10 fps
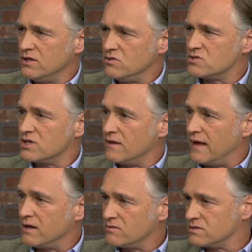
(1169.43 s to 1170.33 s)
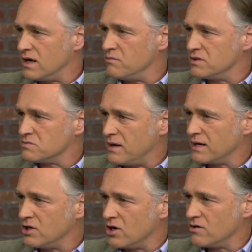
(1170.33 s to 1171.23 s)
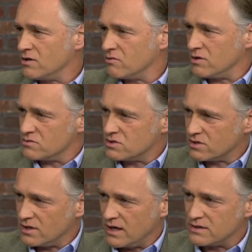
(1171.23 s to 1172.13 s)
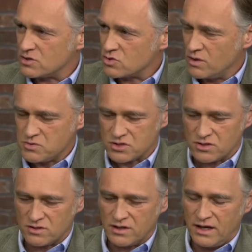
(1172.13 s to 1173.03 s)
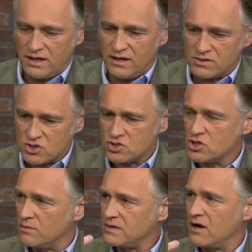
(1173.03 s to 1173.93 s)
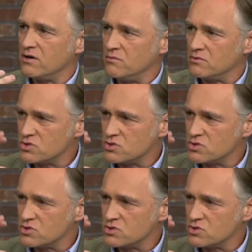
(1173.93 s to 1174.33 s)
you'd say that time in his backyard there where he was looking at the Scripture and it just jumped out at him.